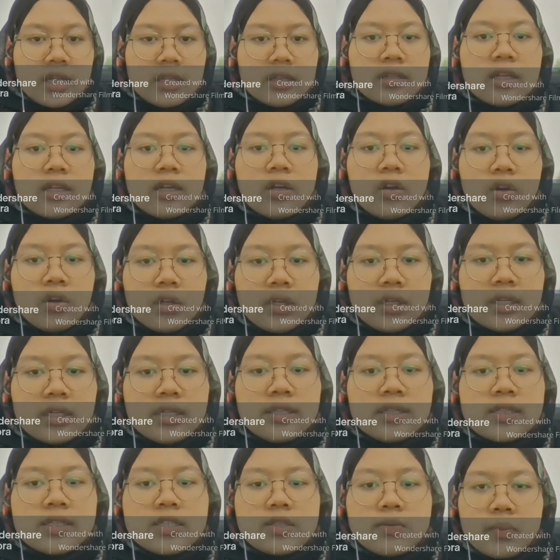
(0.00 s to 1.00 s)
the longer
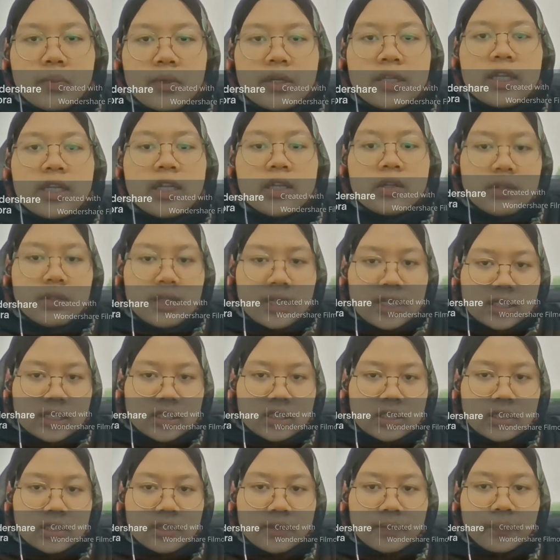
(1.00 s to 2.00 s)
the spring
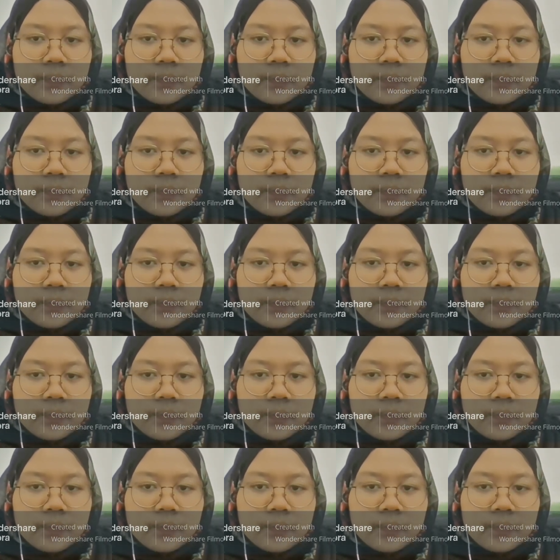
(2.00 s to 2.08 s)
elongation.